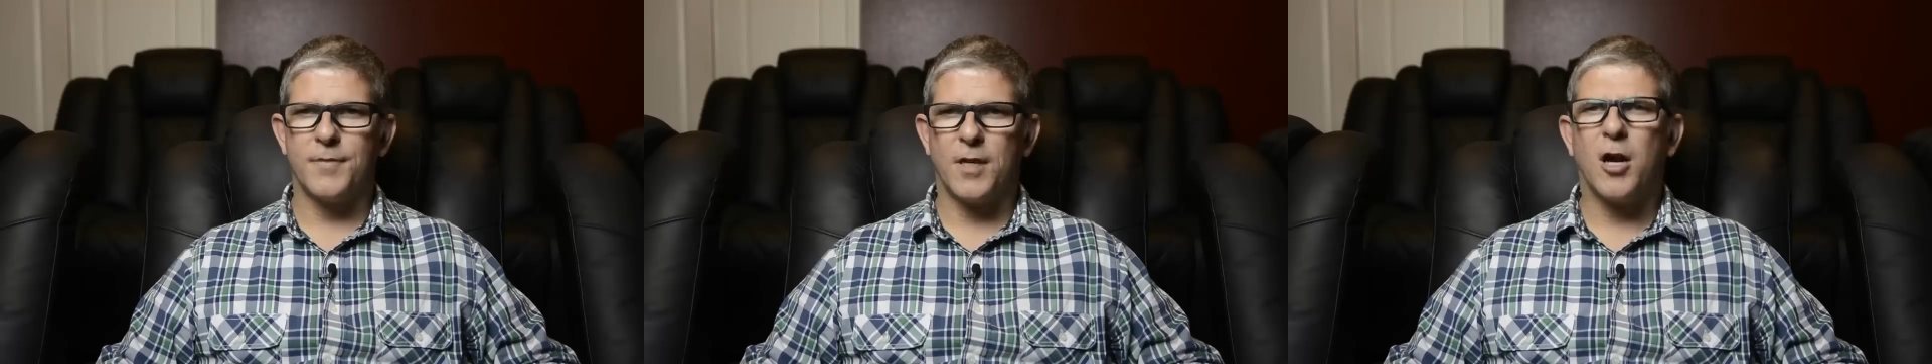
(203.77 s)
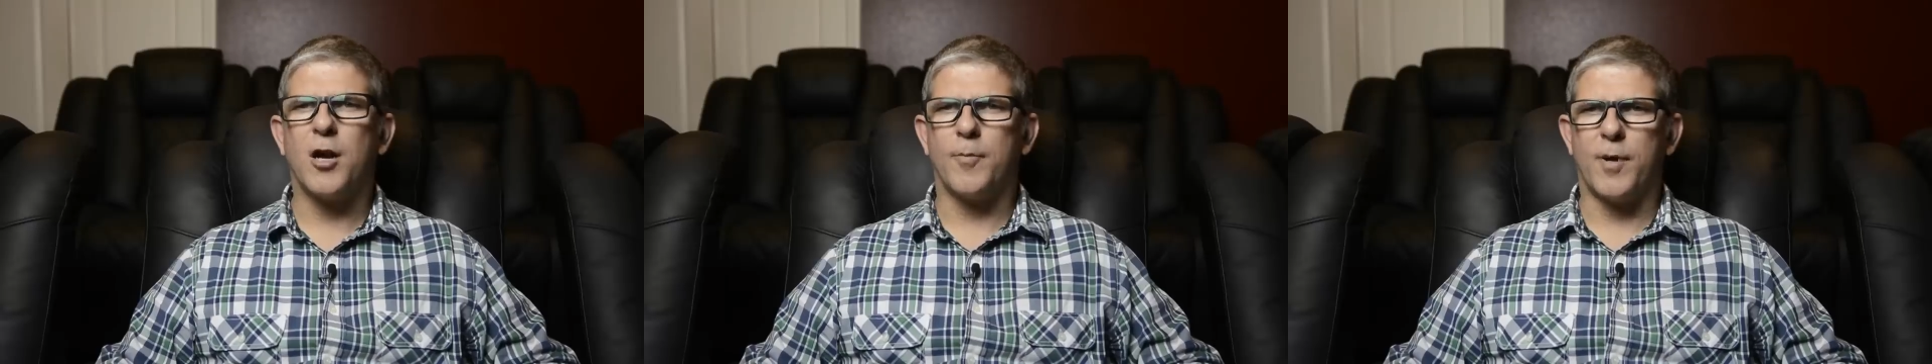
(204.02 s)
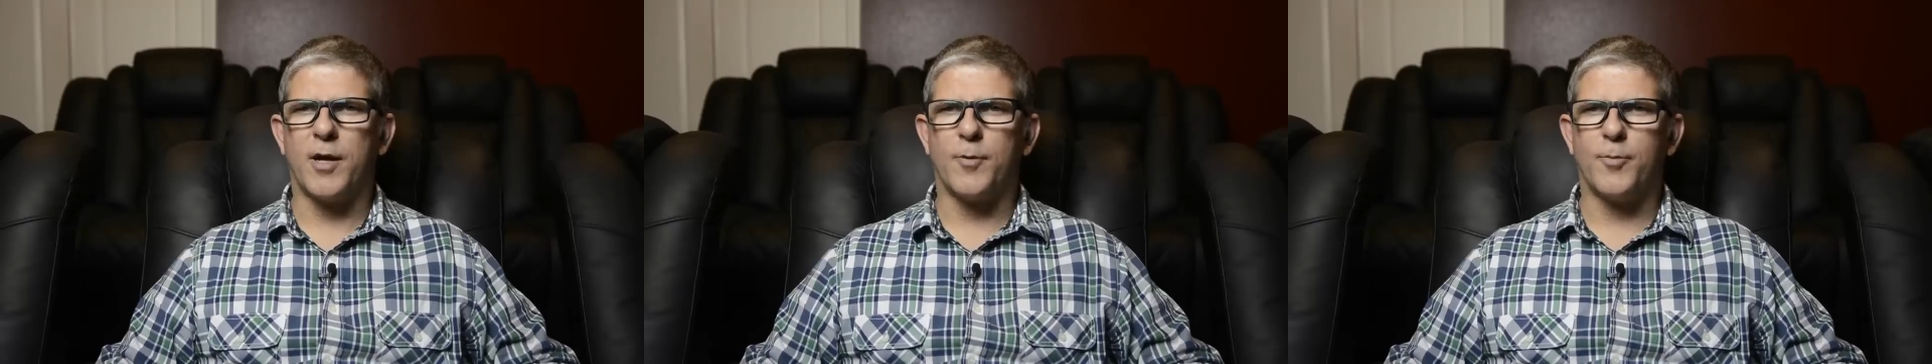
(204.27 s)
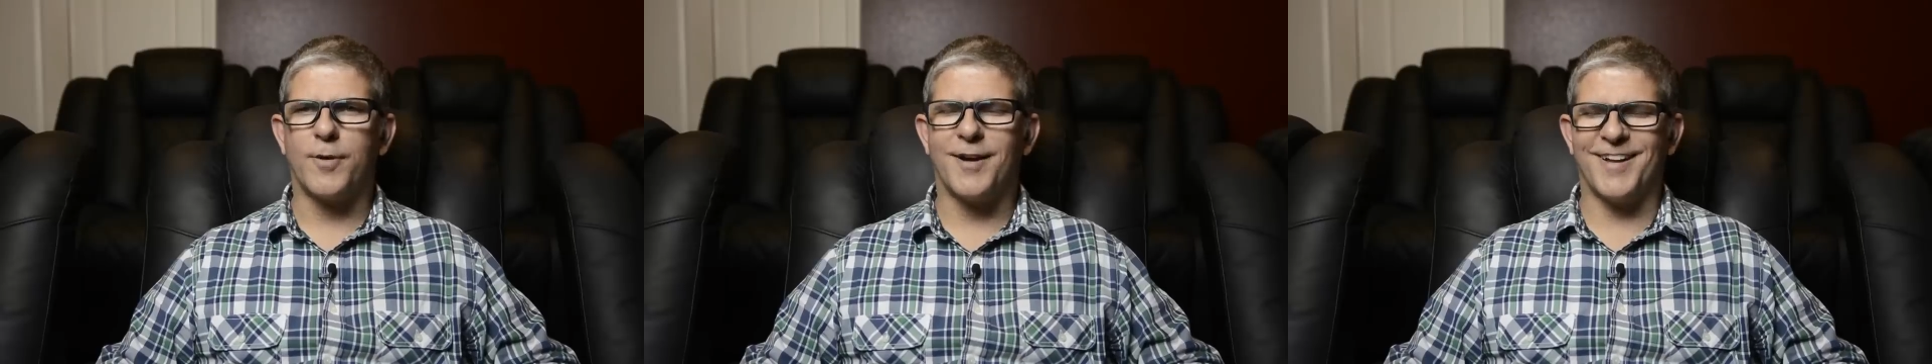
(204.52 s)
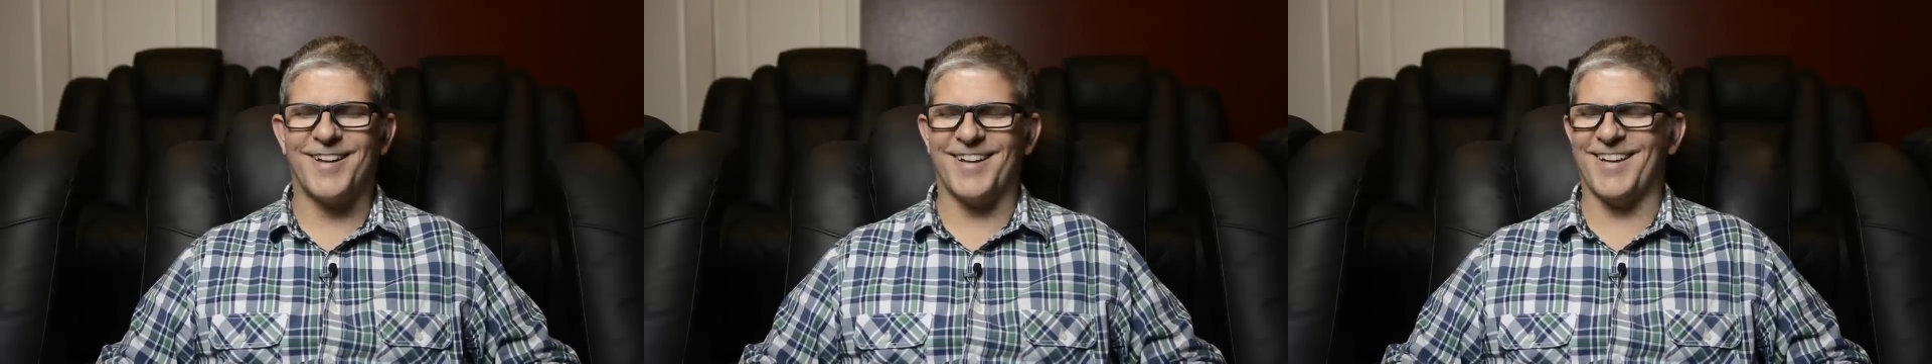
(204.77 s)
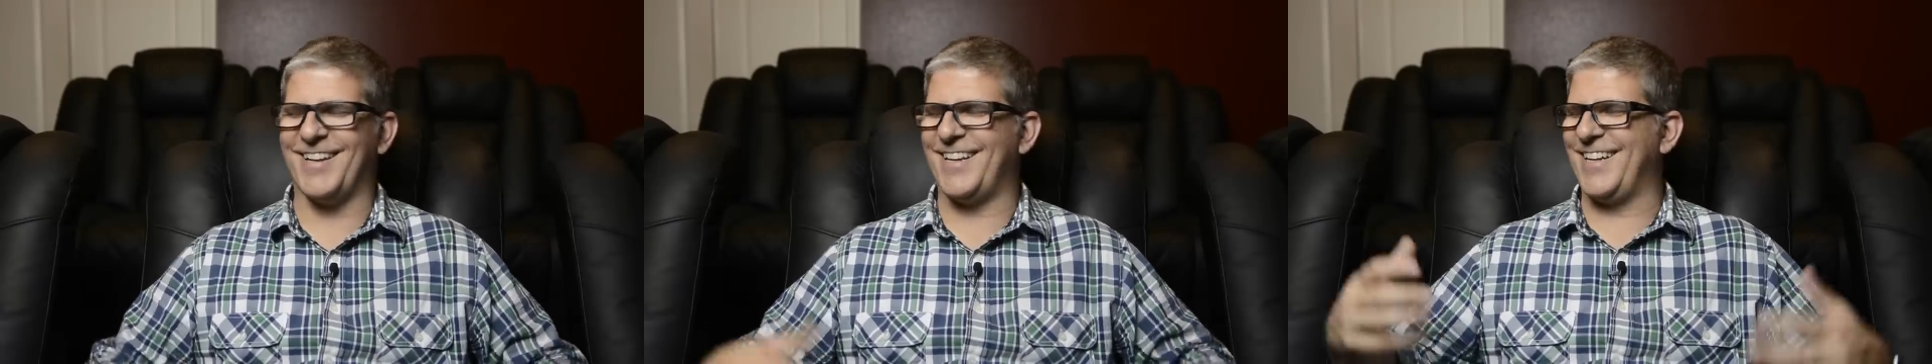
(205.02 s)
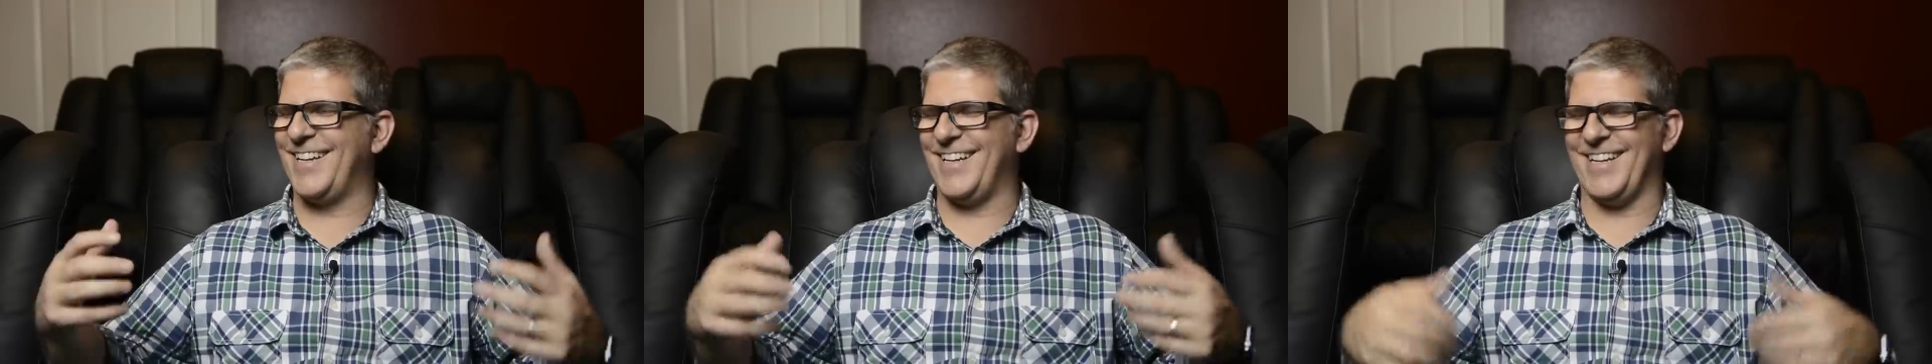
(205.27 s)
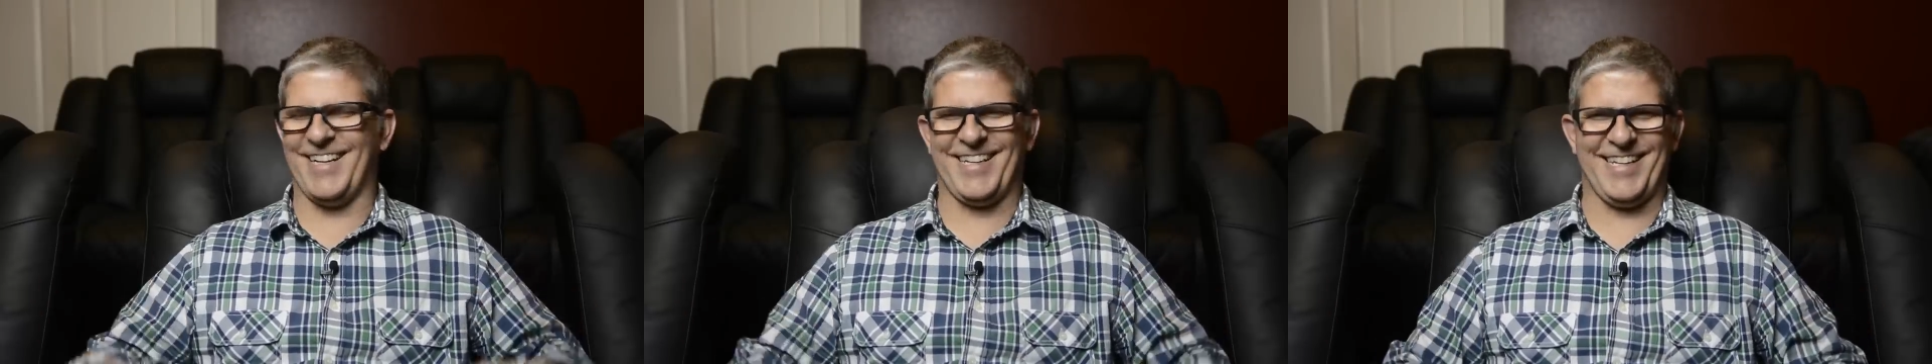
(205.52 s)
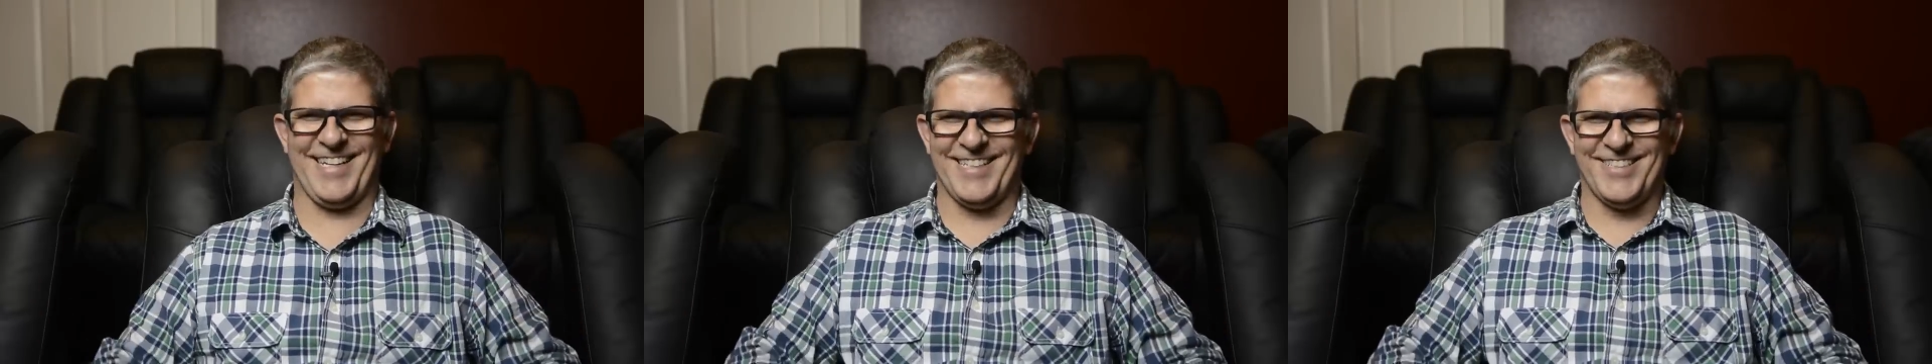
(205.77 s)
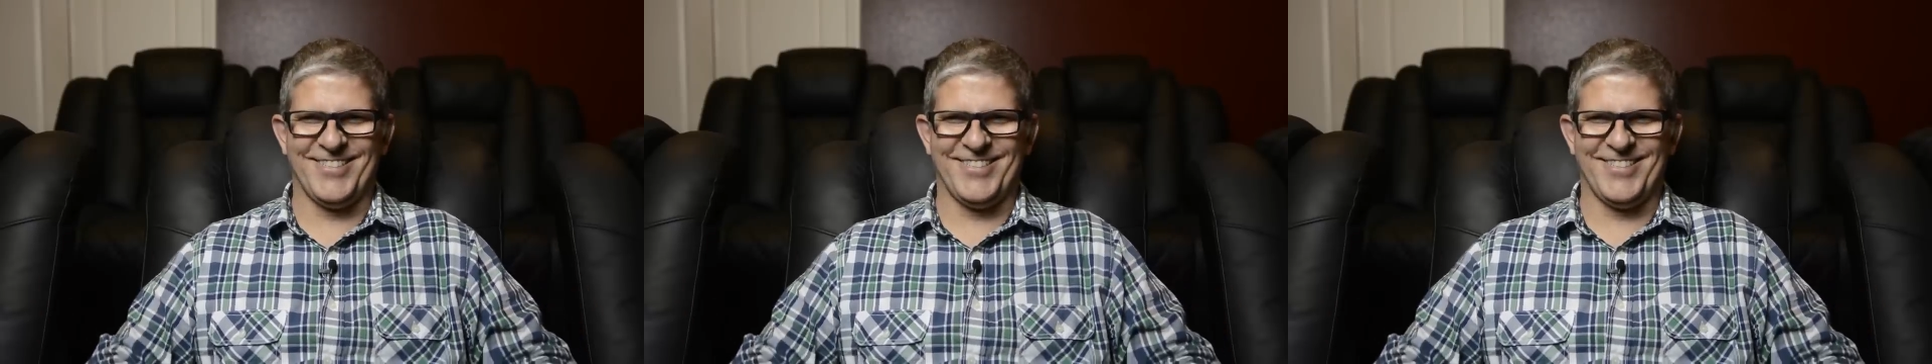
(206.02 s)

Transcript: All right, Monoprice. I can't